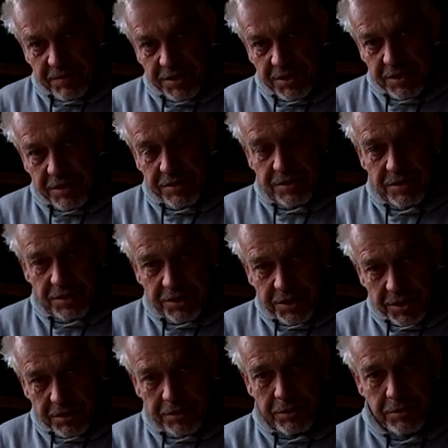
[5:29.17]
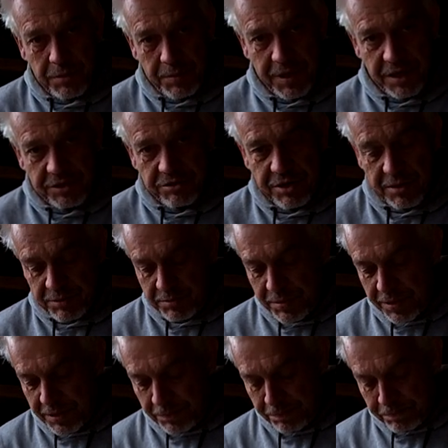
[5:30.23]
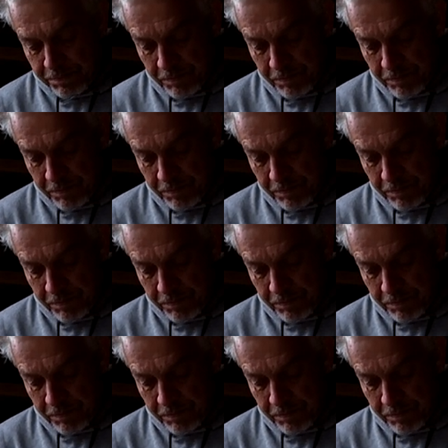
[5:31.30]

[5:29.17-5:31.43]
for slugs and I'll still do the beer traps, but